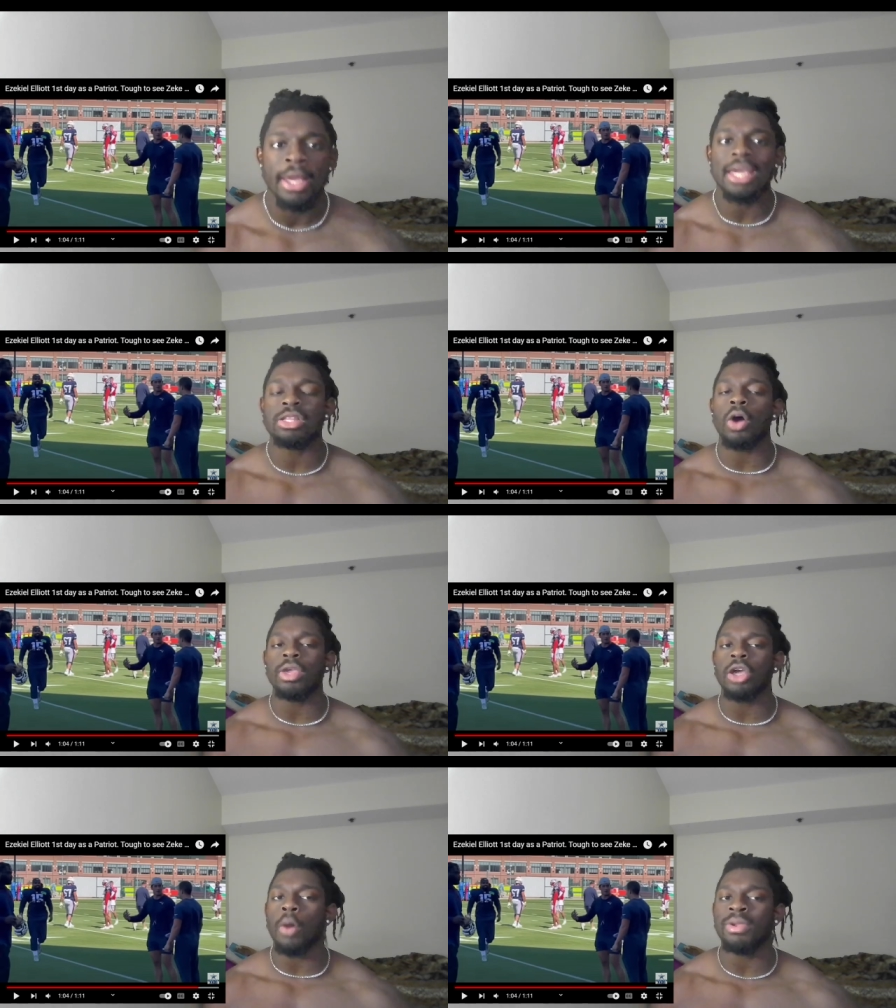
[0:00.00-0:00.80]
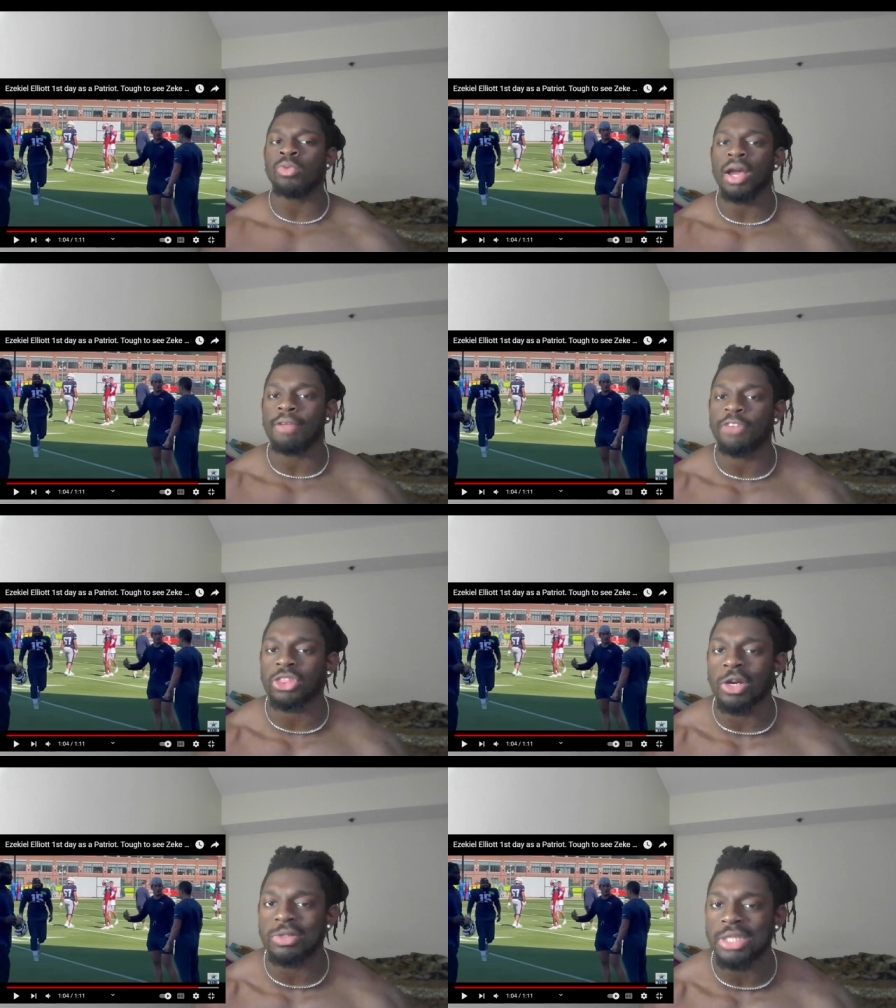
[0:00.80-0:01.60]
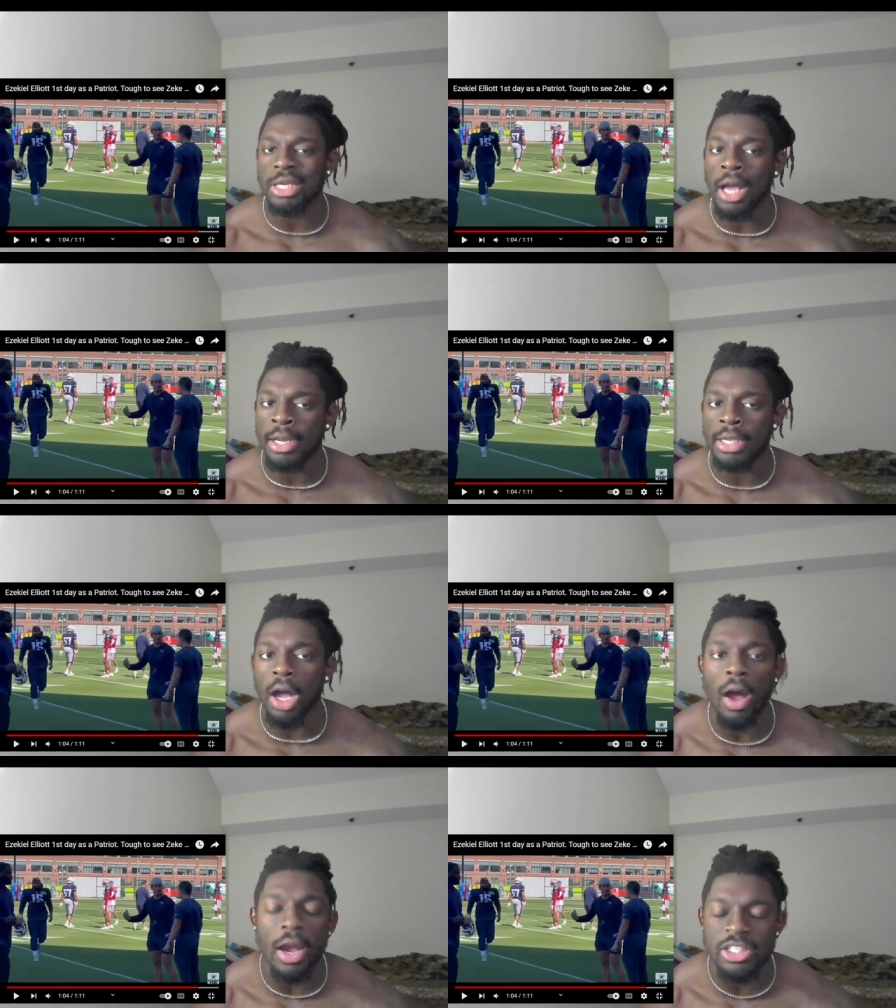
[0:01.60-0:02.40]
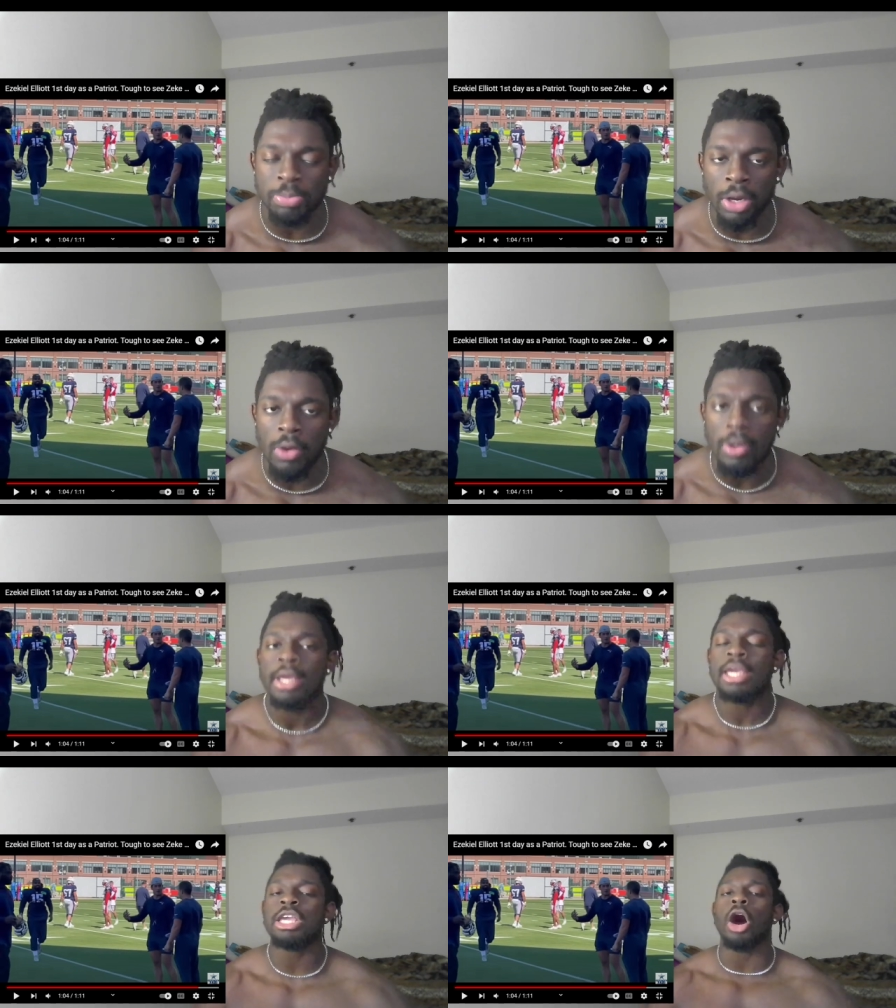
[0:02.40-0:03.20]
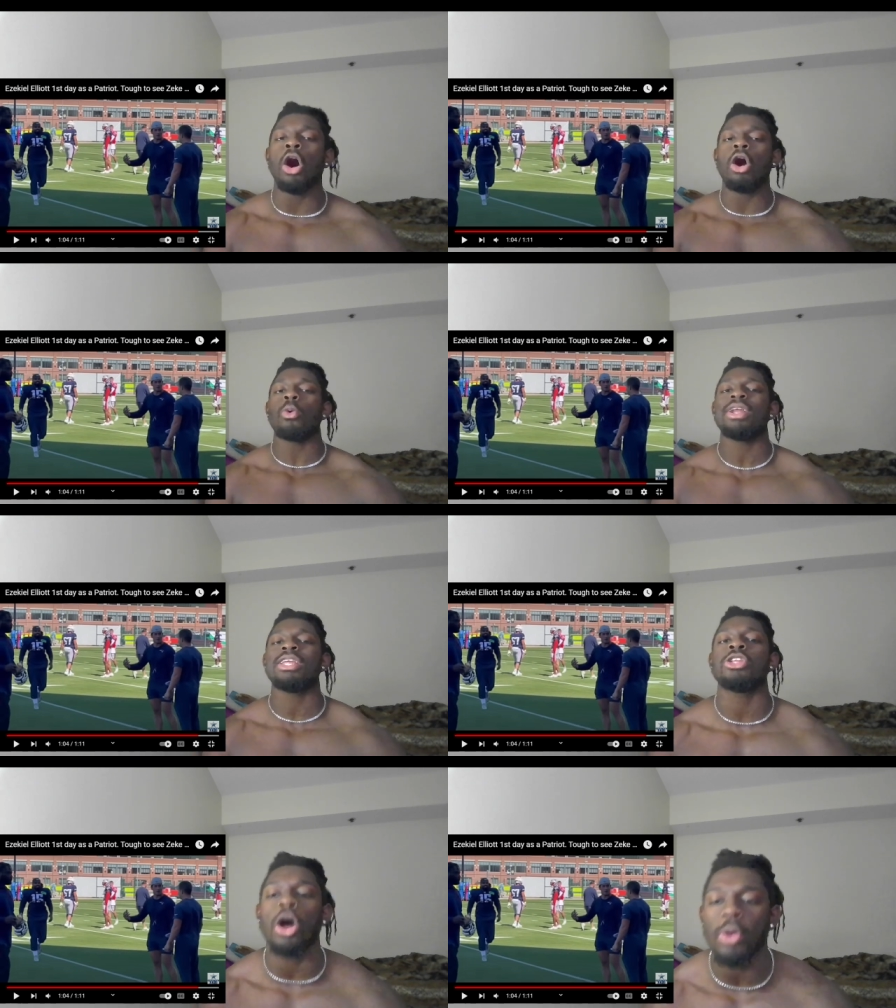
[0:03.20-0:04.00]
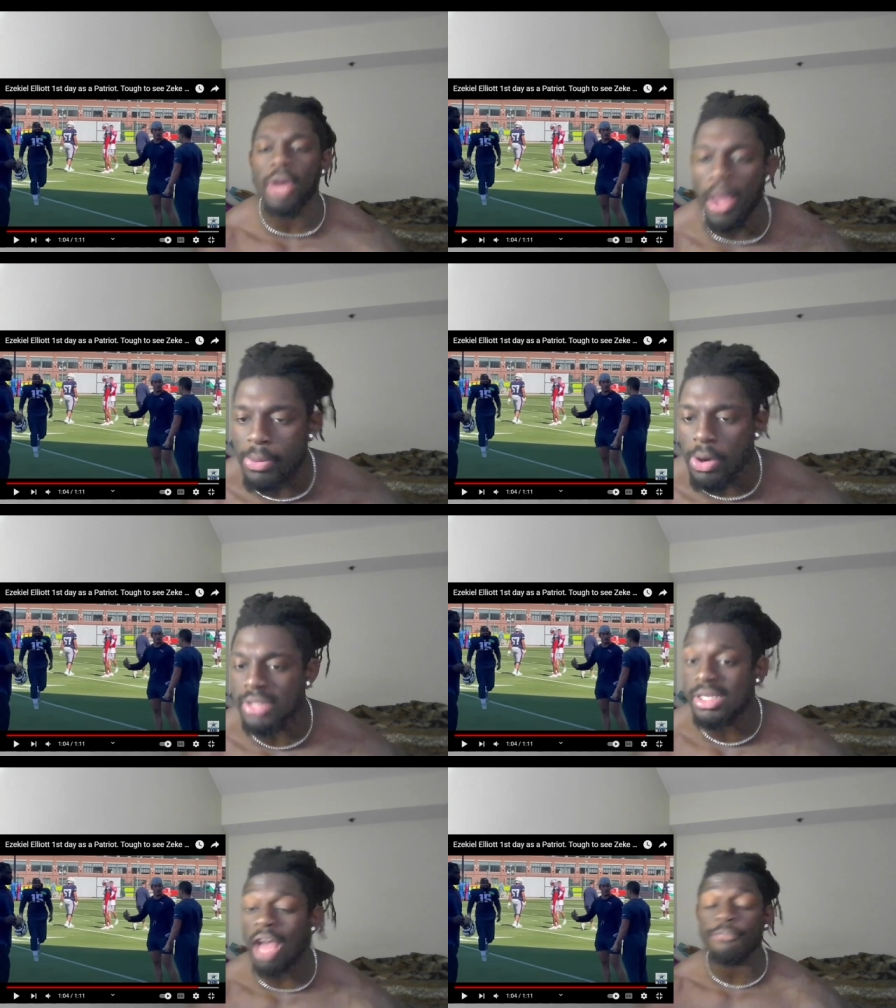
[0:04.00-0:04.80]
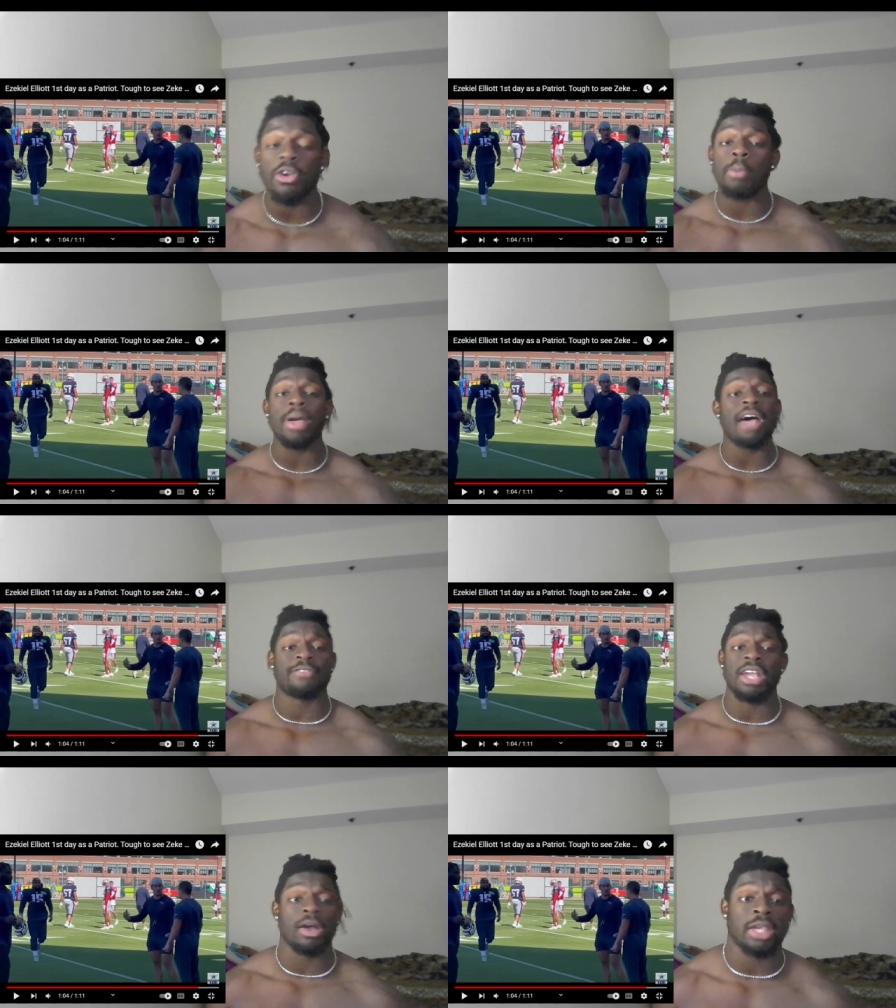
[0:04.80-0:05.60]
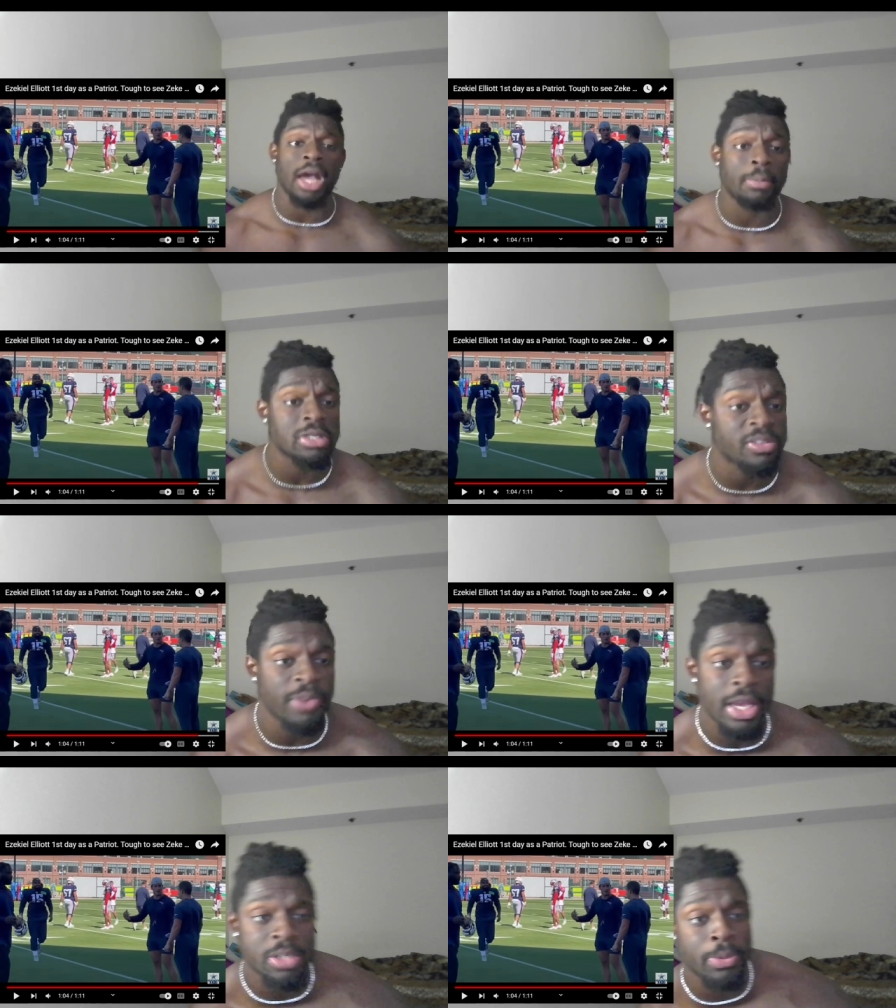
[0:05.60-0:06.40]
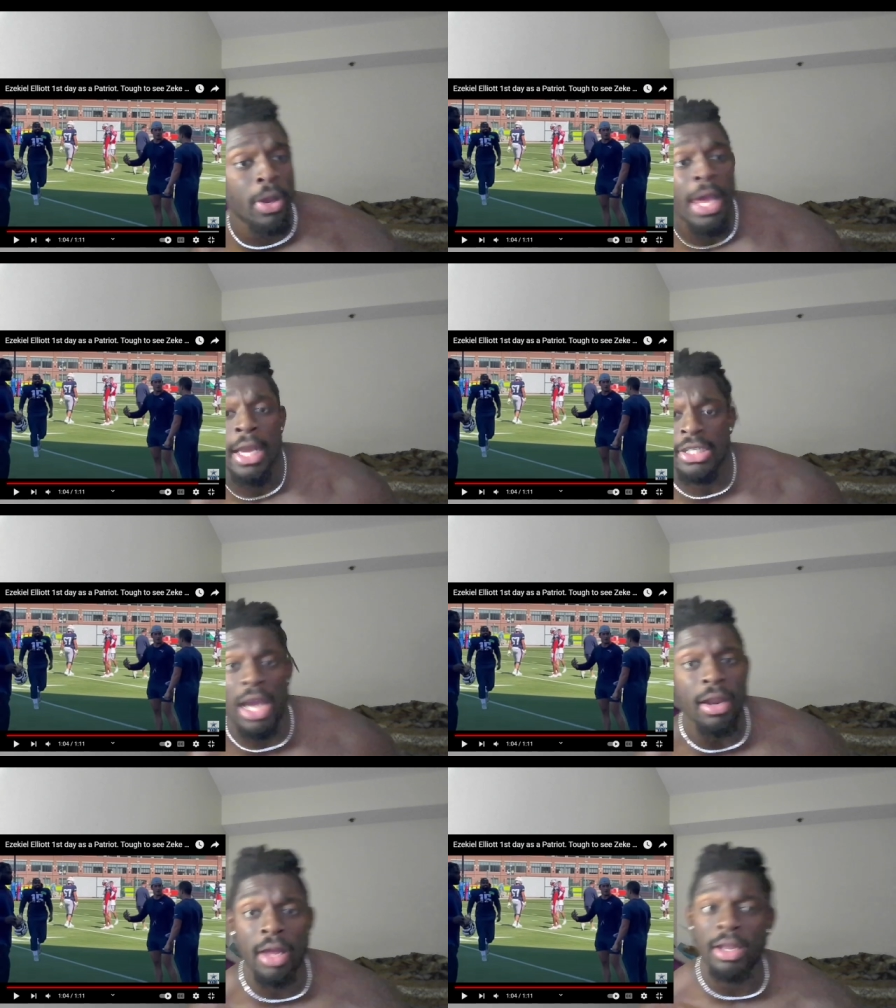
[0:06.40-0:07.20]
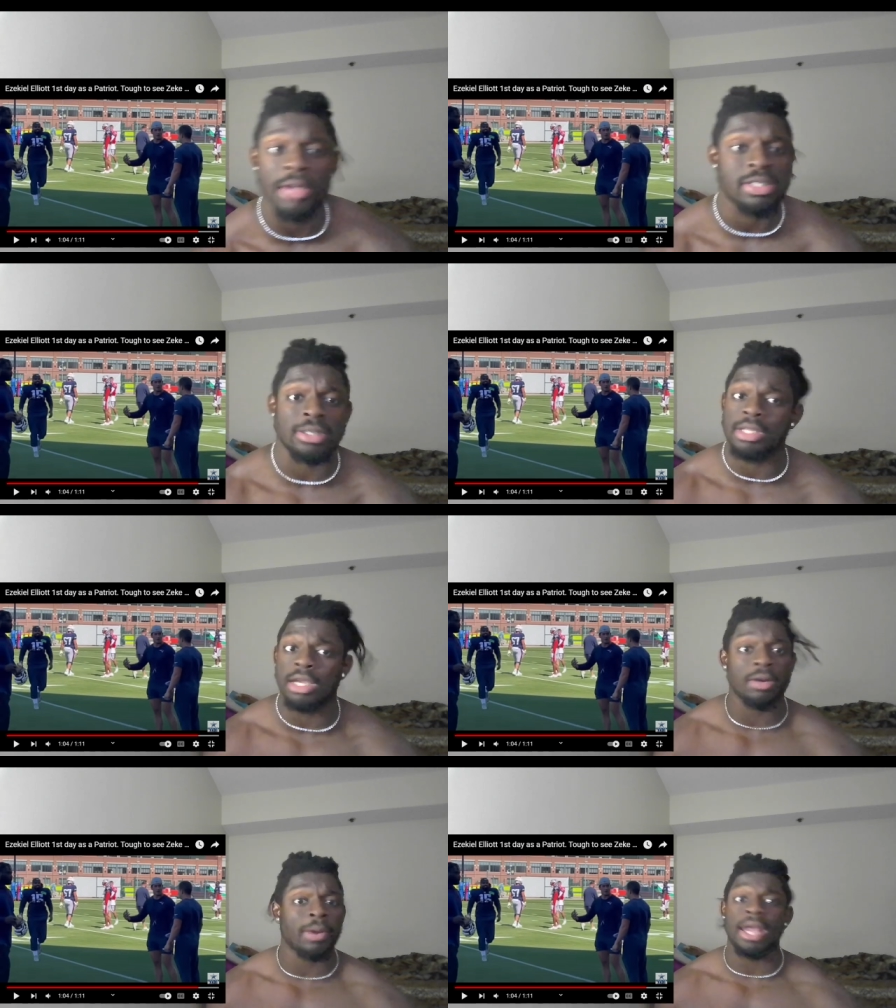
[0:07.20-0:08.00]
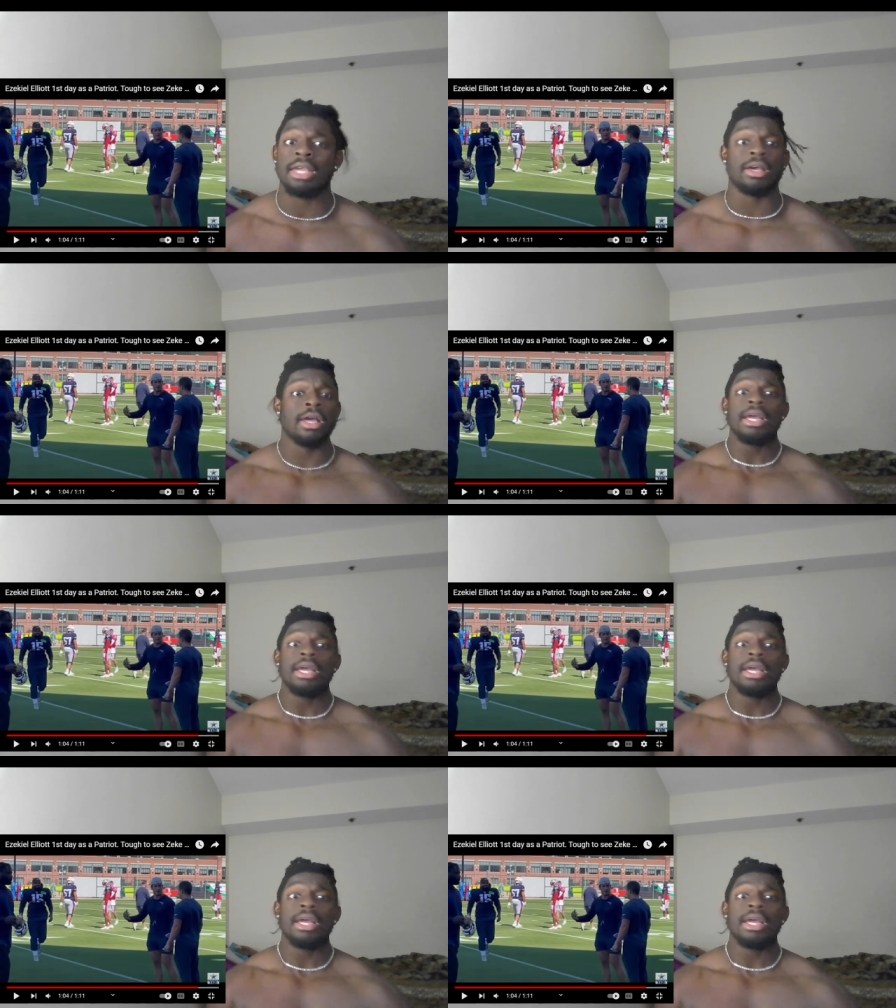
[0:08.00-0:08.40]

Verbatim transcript: He know he gonna be running for thirteen hundred yards, bro. He already know that, bro. See, I feel bad for y'all Cowboys fans, bro, because y'all done lost a nigga right here.